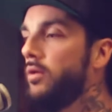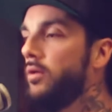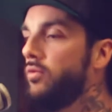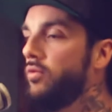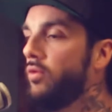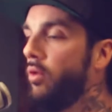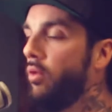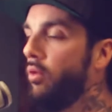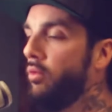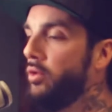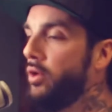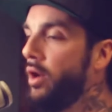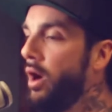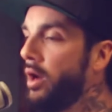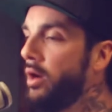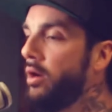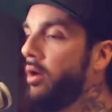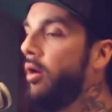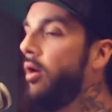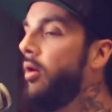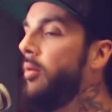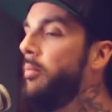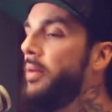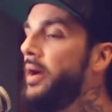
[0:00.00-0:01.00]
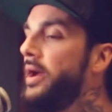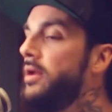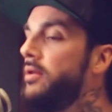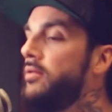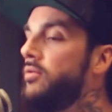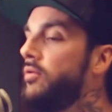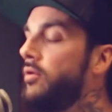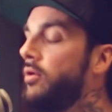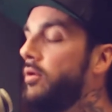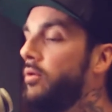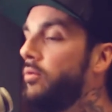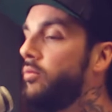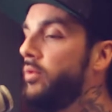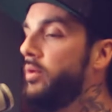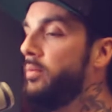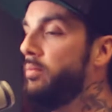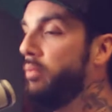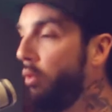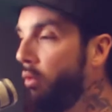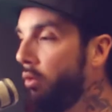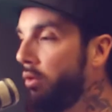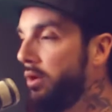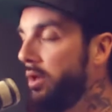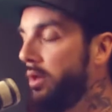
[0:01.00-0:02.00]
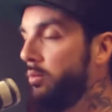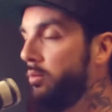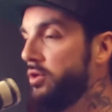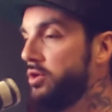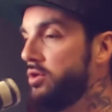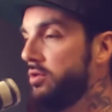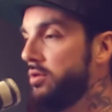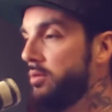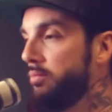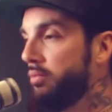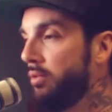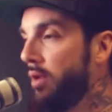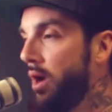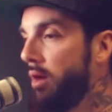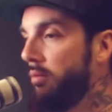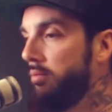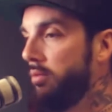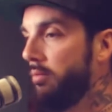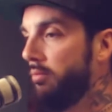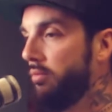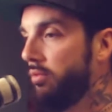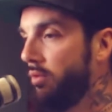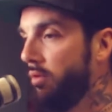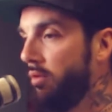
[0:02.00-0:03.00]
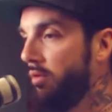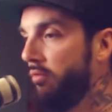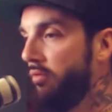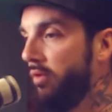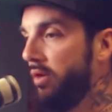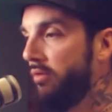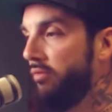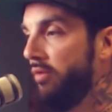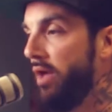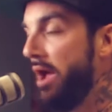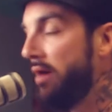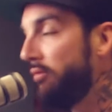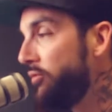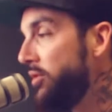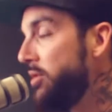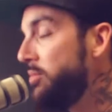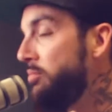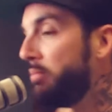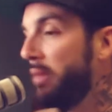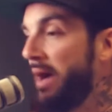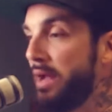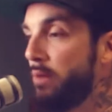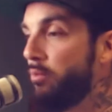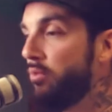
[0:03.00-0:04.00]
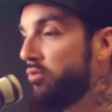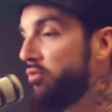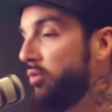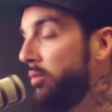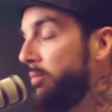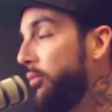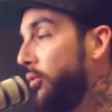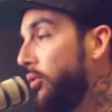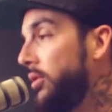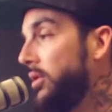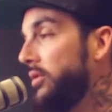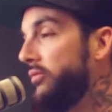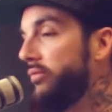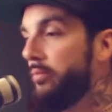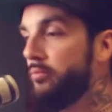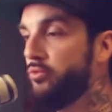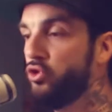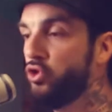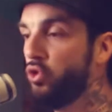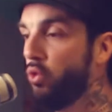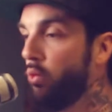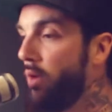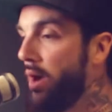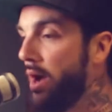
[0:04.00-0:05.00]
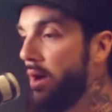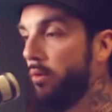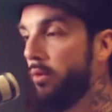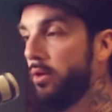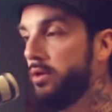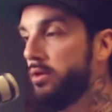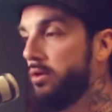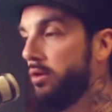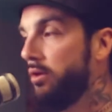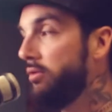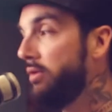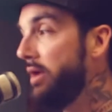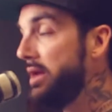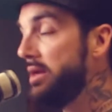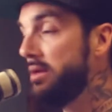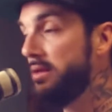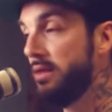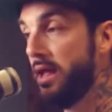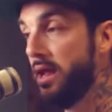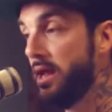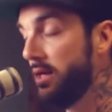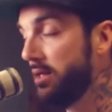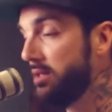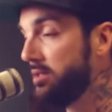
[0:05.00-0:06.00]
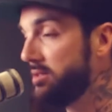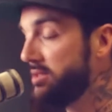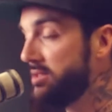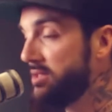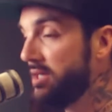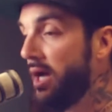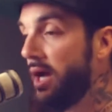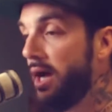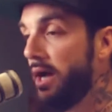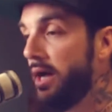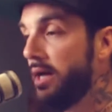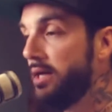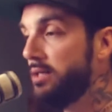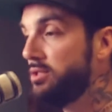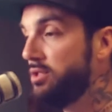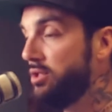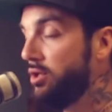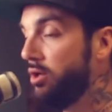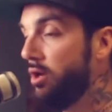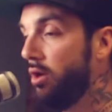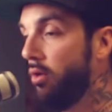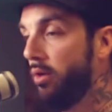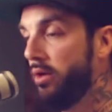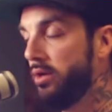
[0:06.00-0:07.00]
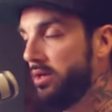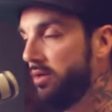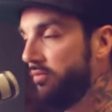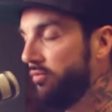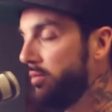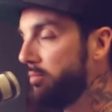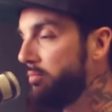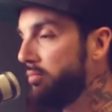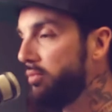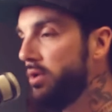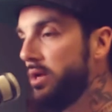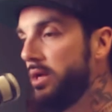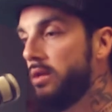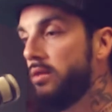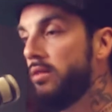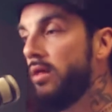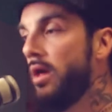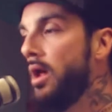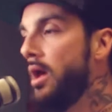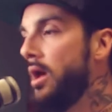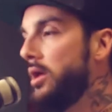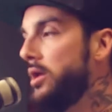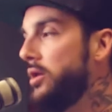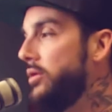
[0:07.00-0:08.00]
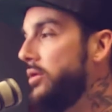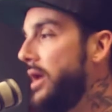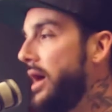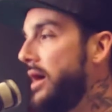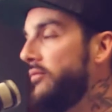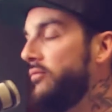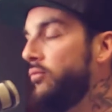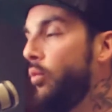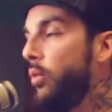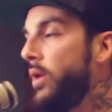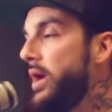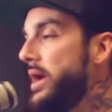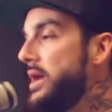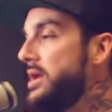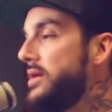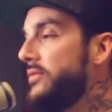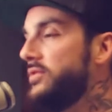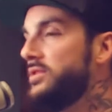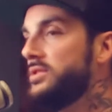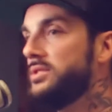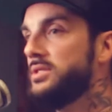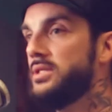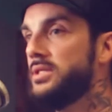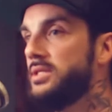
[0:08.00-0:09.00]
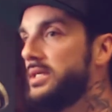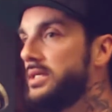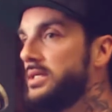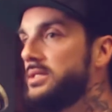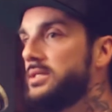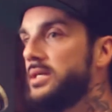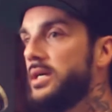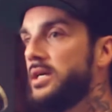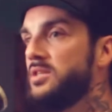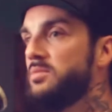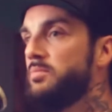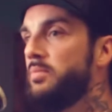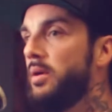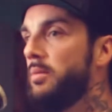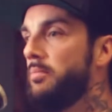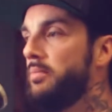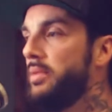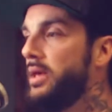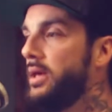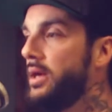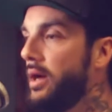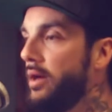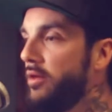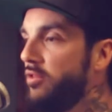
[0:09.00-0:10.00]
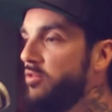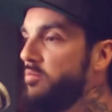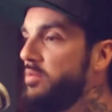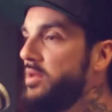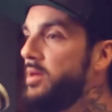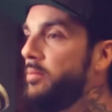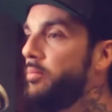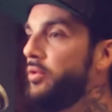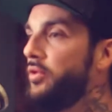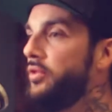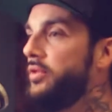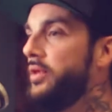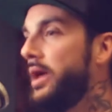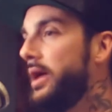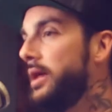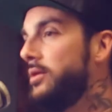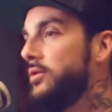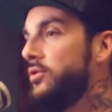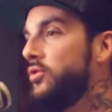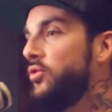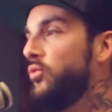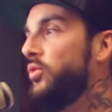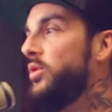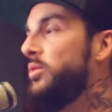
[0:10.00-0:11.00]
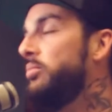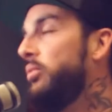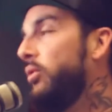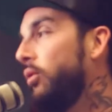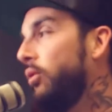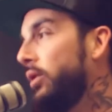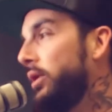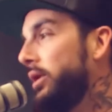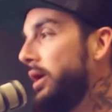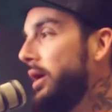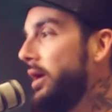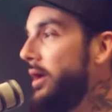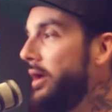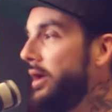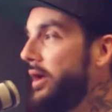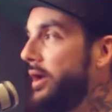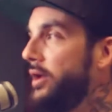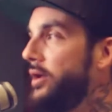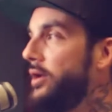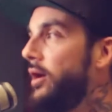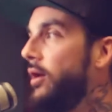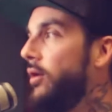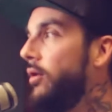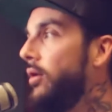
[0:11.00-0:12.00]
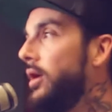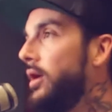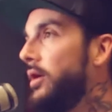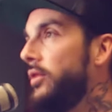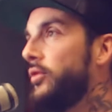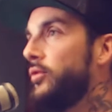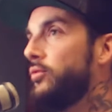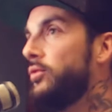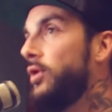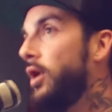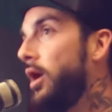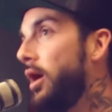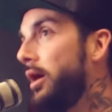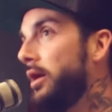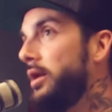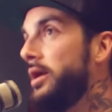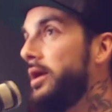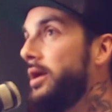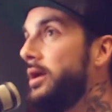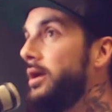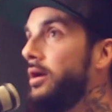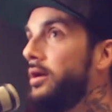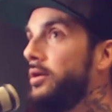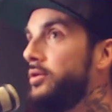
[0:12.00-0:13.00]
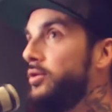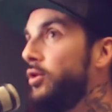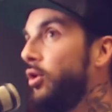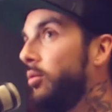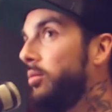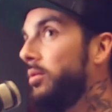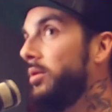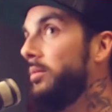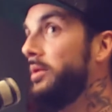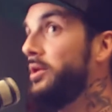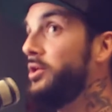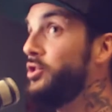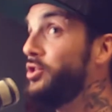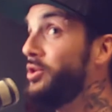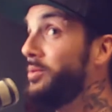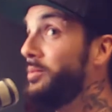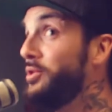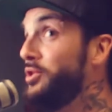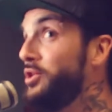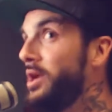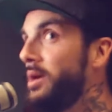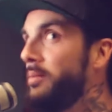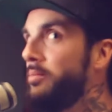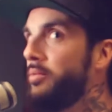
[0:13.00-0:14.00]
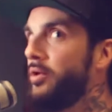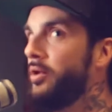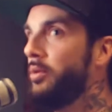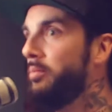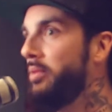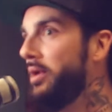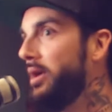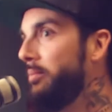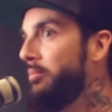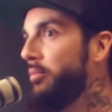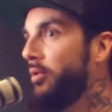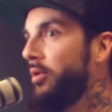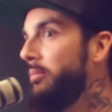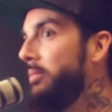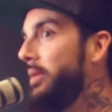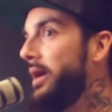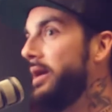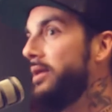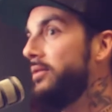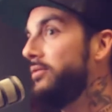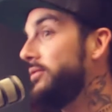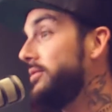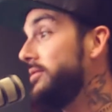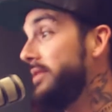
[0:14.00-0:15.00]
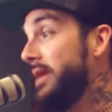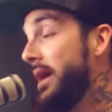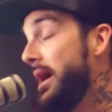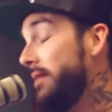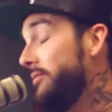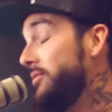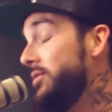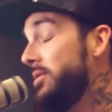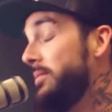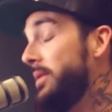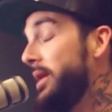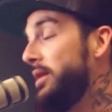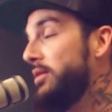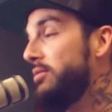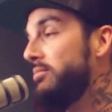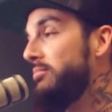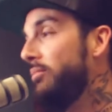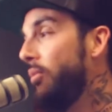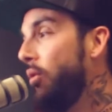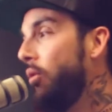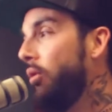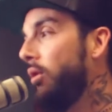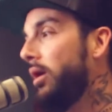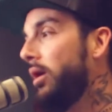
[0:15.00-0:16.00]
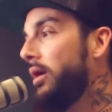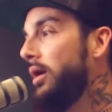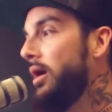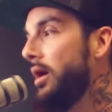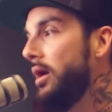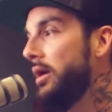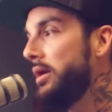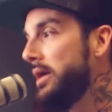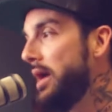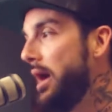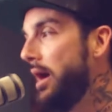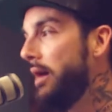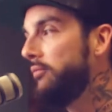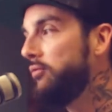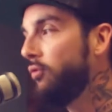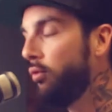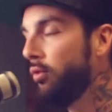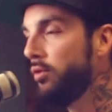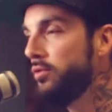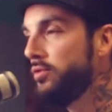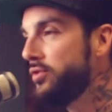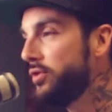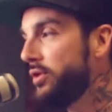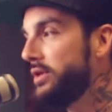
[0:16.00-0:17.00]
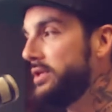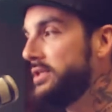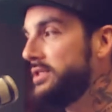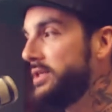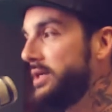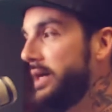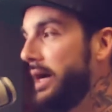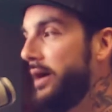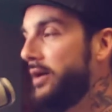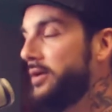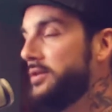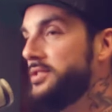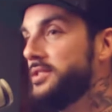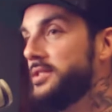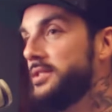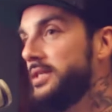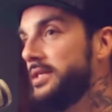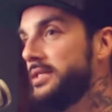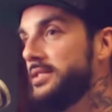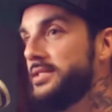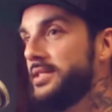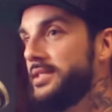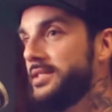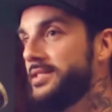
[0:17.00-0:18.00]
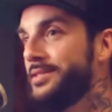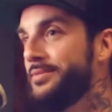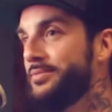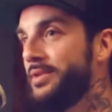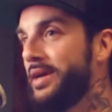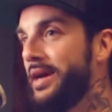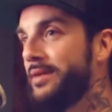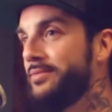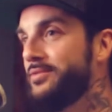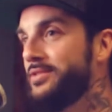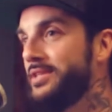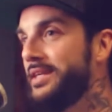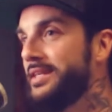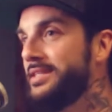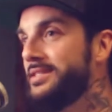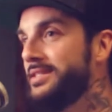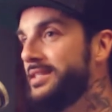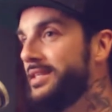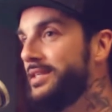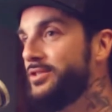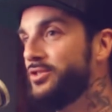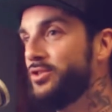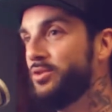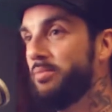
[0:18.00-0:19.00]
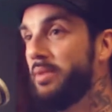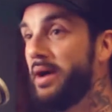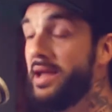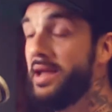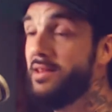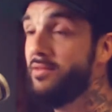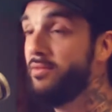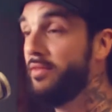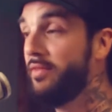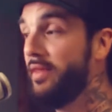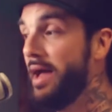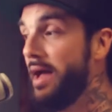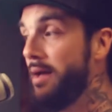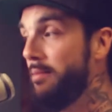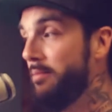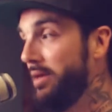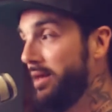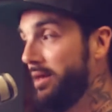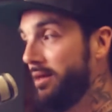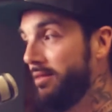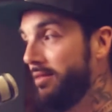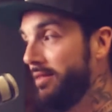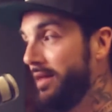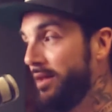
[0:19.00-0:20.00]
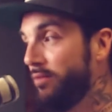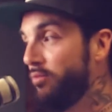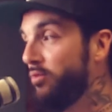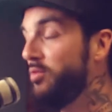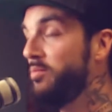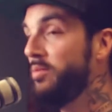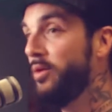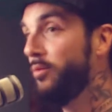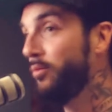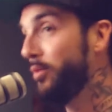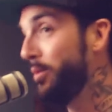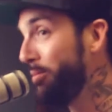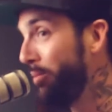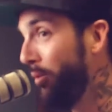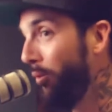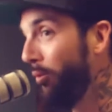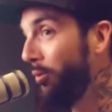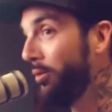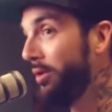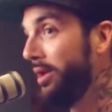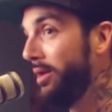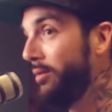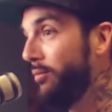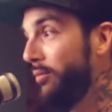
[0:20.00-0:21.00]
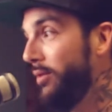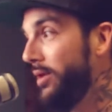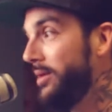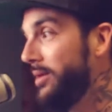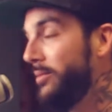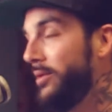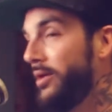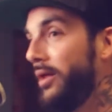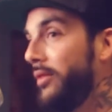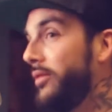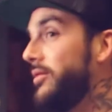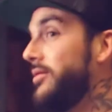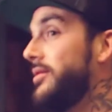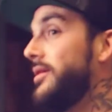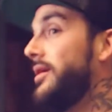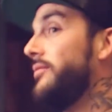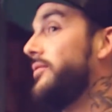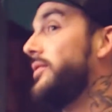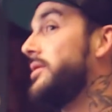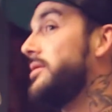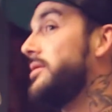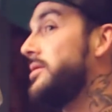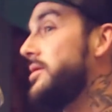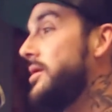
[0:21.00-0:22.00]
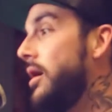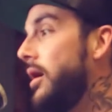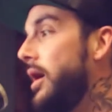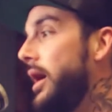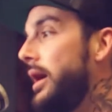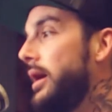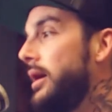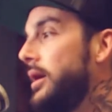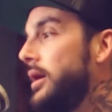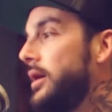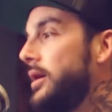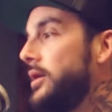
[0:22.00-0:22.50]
So not all bites are reported, which is a problem. So if every bite was reported from Chihuahua to Great Dane in size, you know, and different breeds, you'd have way different statistics. But because people tend to report, you know, the Rottie, Doberman, German Shepherd, or Pit Bull bites or Staffy bites more, yeah, of course you're going to see higher statistics sometimes in incidents or bites with that, because that's what's being reported. What about all the stuff that's not?